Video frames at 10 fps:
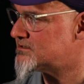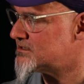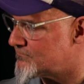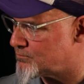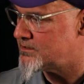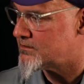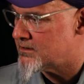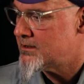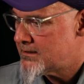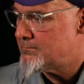And if we are
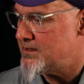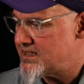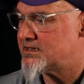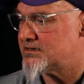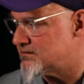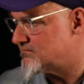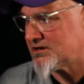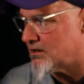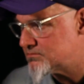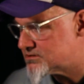making
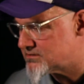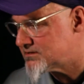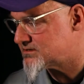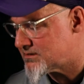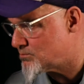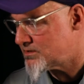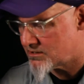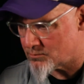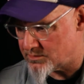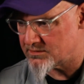culture in some way,
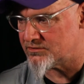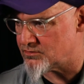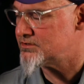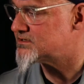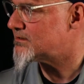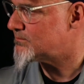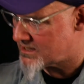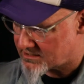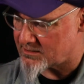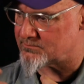or we are doing something,
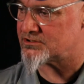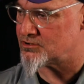that comes